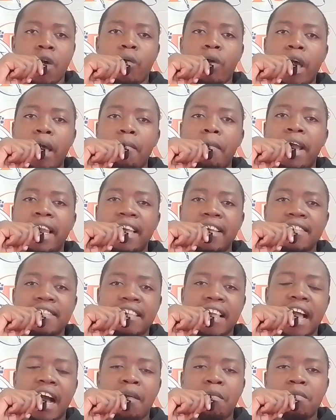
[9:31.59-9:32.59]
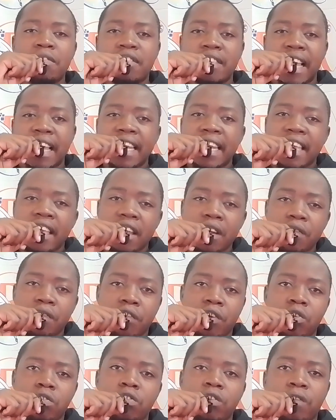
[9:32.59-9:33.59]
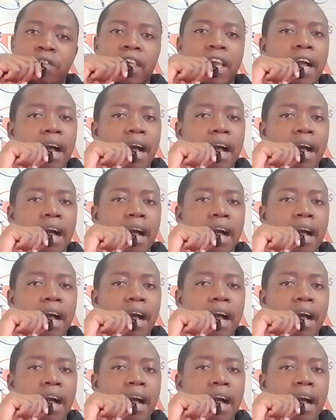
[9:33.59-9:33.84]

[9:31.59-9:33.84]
whereby let's say I'm standing in front of